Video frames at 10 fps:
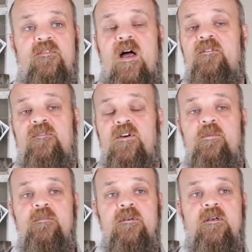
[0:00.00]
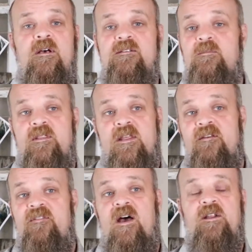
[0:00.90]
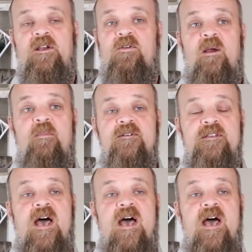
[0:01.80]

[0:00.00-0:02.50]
found film, something they found in grandma's